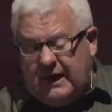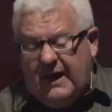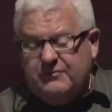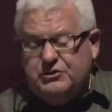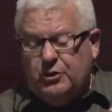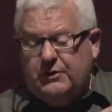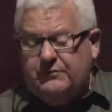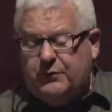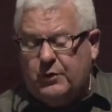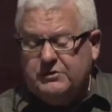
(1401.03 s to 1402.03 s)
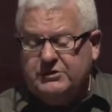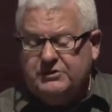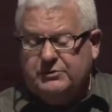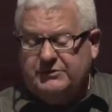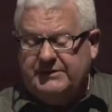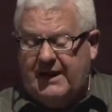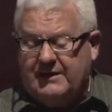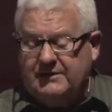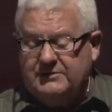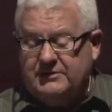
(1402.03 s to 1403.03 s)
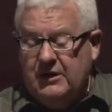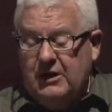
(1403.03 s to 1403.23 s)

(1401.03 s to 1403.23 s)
have joined forces to attack us.